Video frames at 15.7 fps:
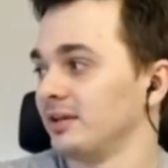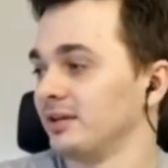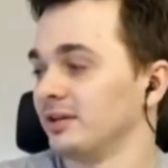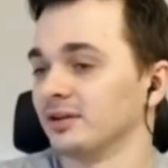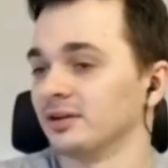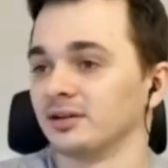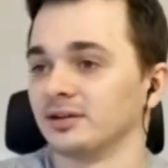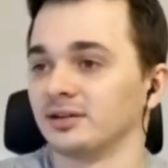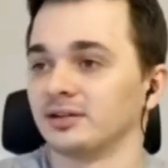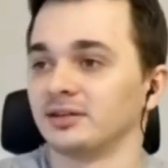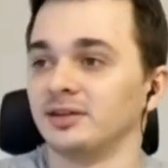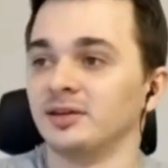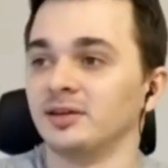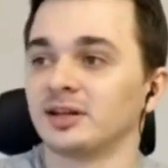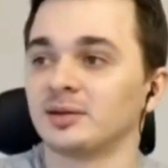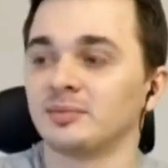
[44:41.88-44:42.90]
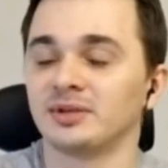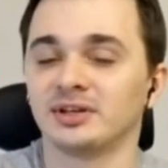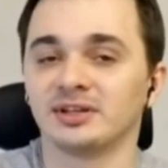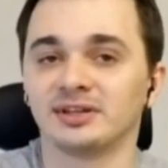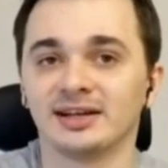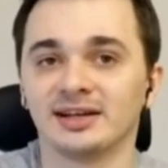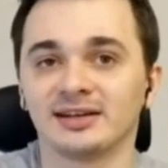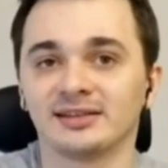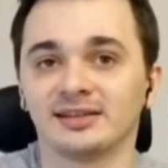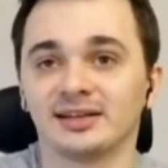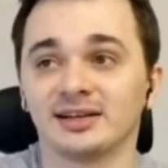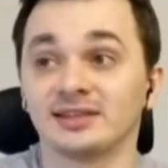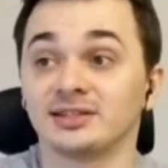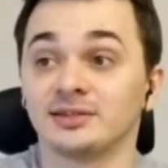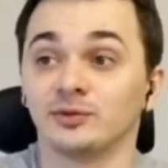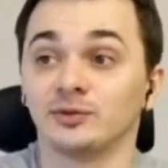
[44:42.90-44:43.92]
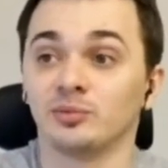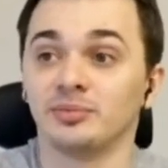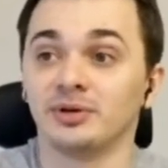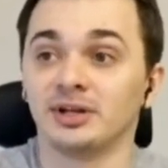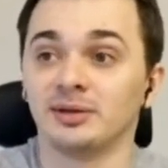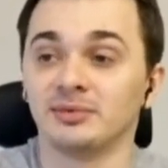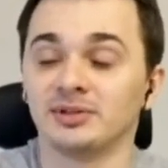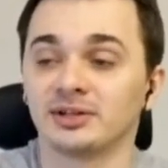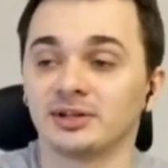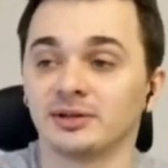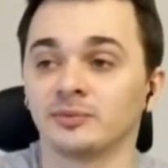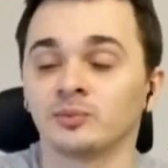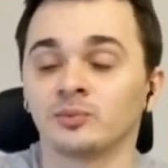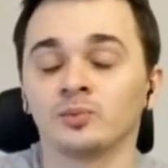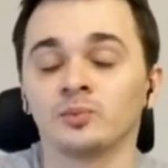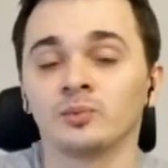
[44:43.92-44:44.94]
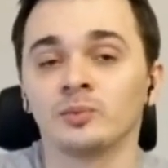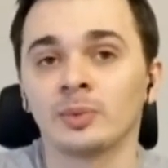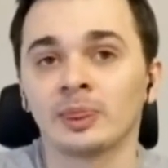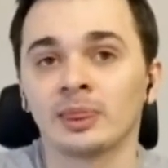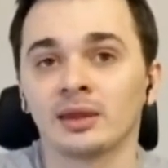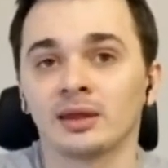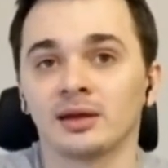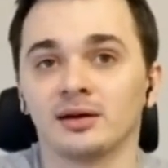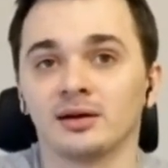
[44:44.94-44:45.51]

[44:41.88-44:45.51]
Know the line with backdoors and holes in network perimeters?